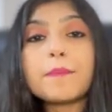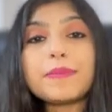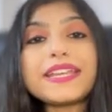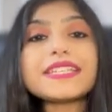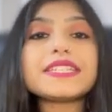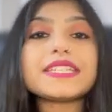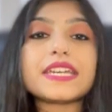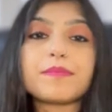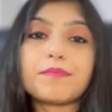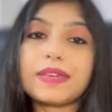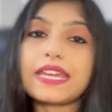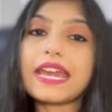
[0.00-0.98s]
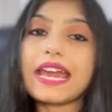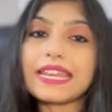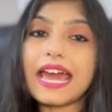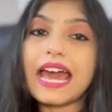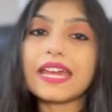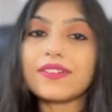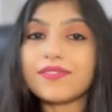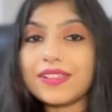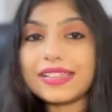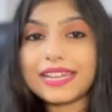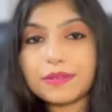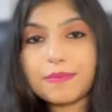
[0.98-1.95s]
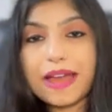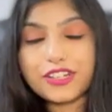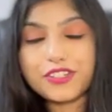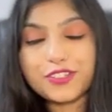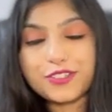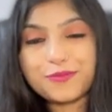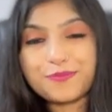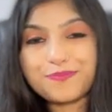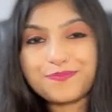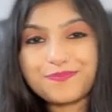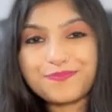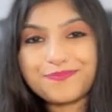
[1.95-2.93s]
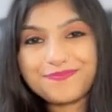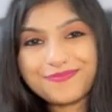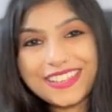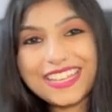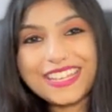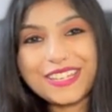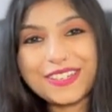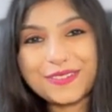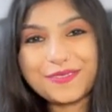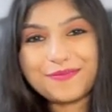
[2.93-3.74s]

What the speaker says: please DM me and I will get back to you. Thank you.